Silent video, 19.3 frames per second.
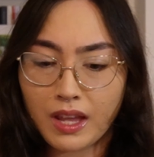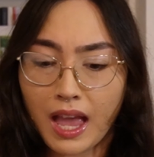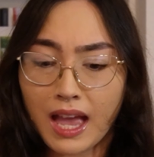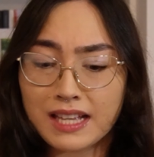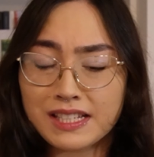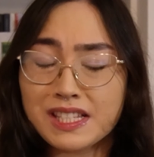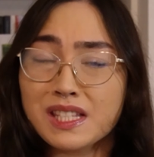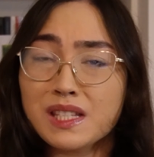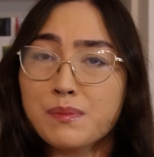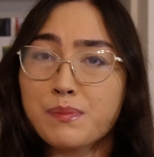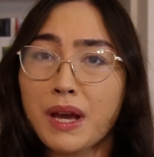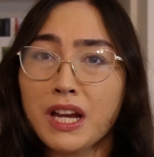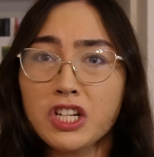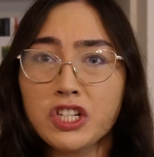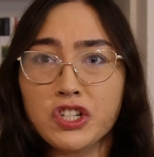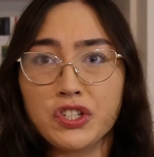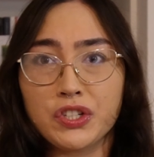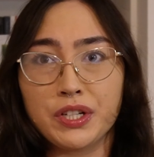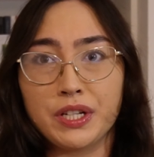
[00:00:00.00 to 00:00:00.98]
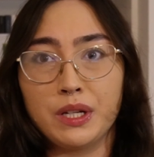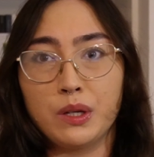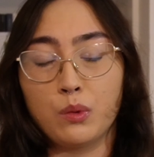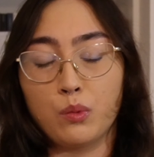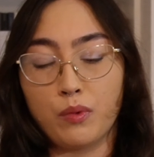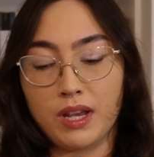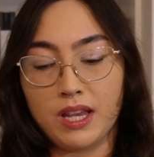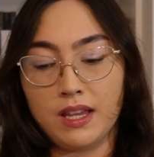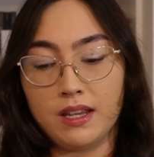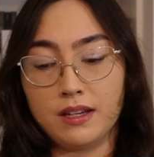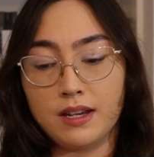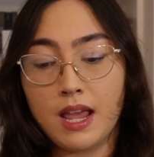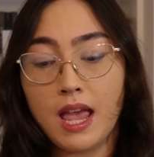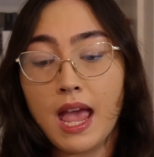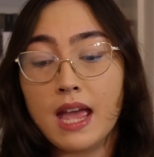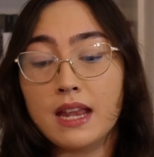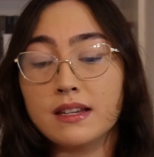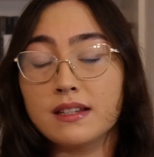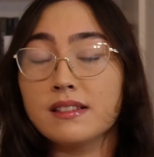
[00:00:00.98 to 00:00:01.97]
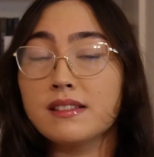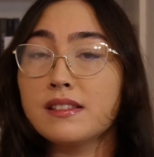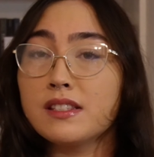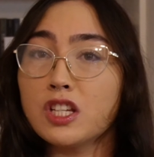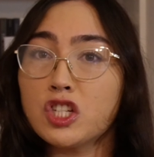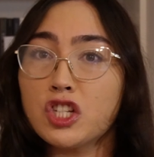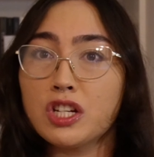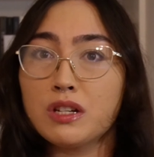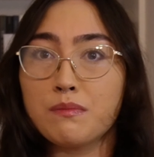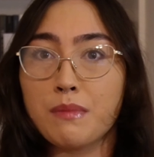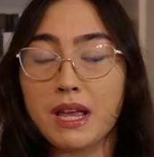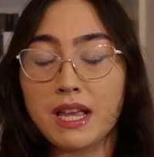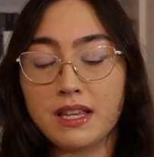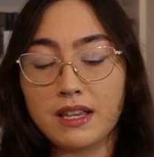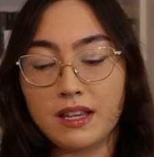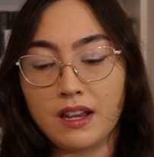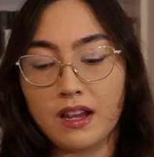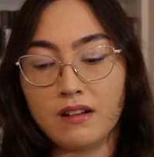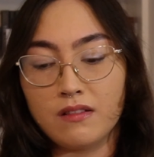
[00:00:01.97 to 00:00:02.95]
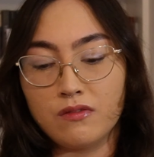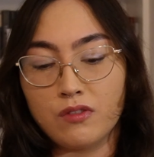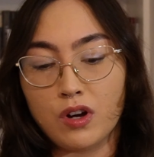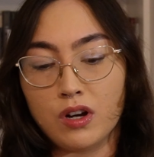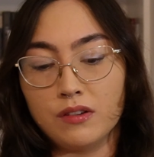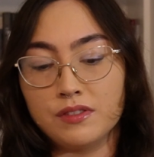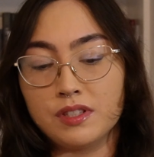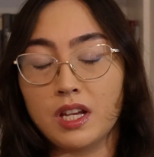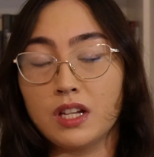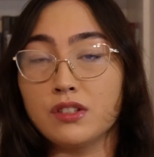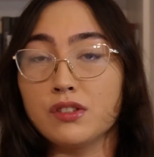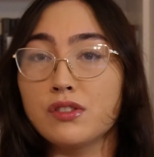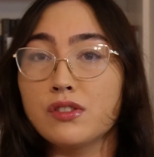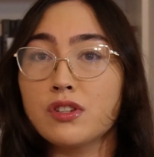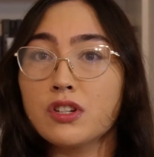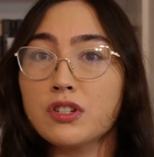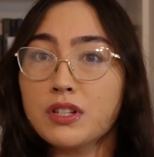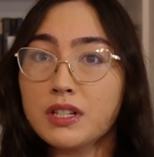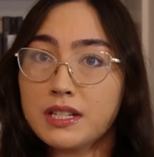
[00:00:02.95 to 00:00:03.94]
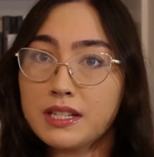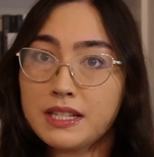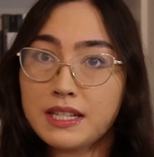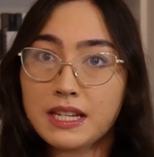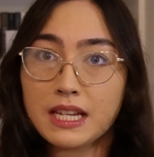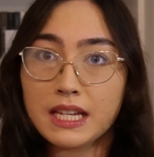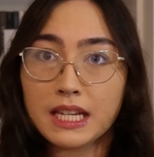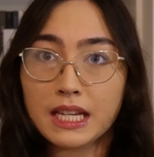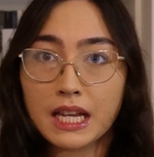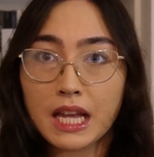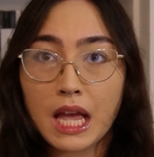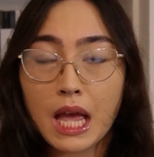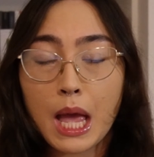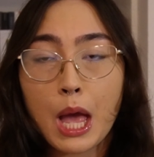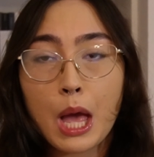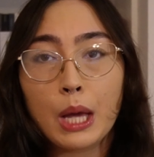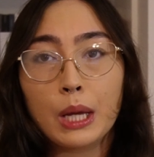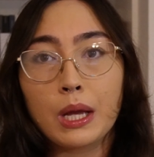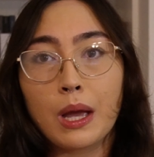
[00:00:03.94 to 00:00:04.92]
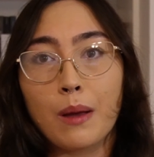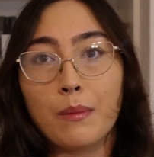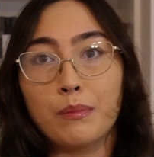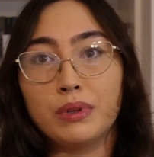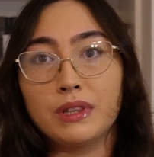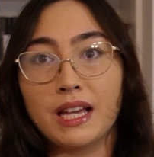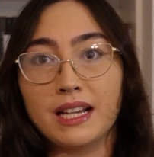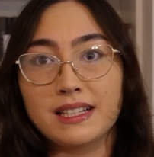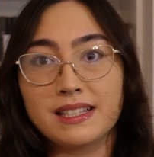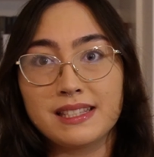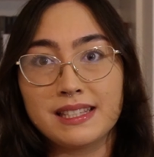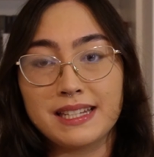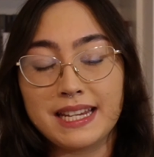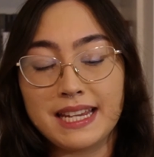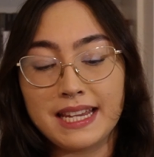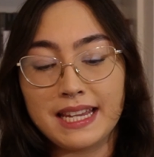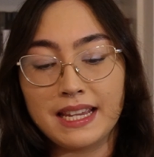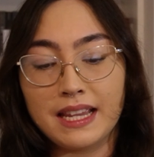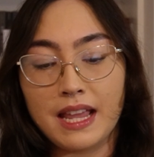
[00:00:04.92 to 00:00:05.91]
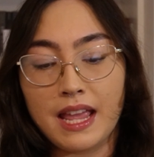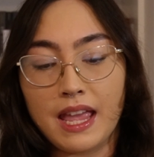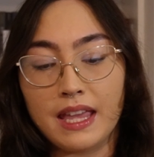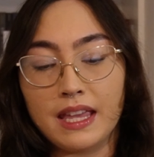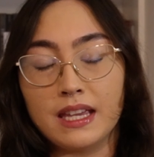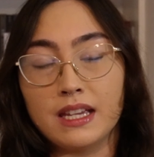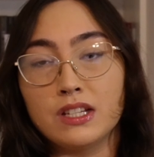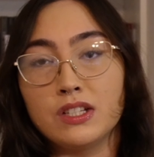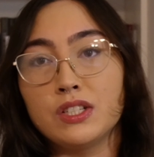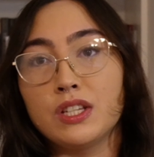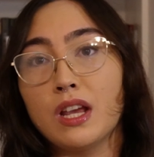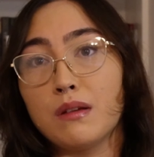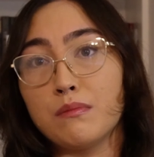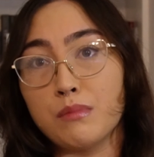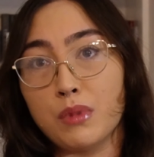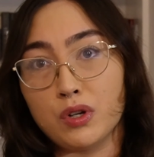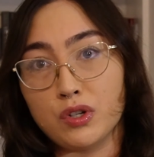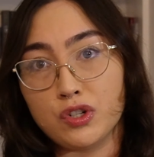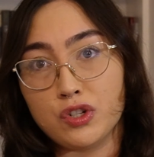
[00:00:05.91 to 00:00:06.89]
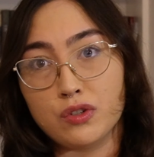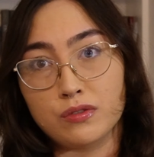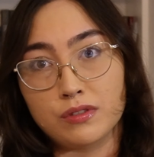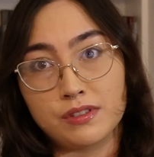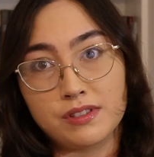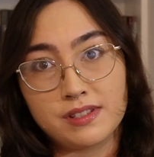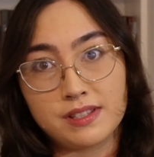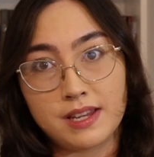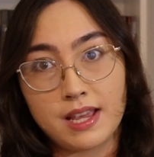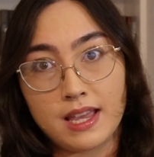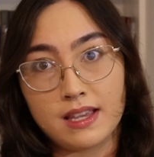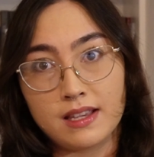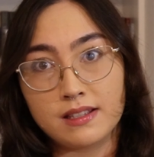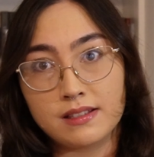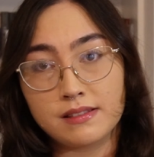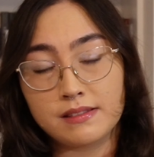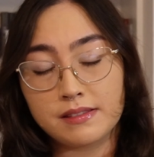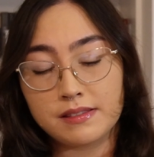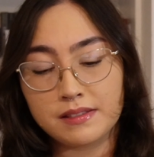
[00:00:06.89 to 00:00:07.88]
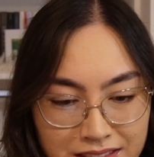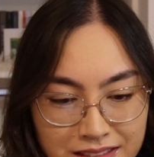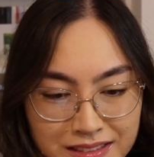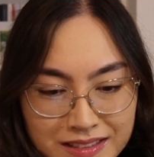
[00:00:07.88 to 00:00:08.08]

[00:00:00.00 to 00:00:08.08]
especially when decision-making involves uncertainty, complexity, and emotional stakes.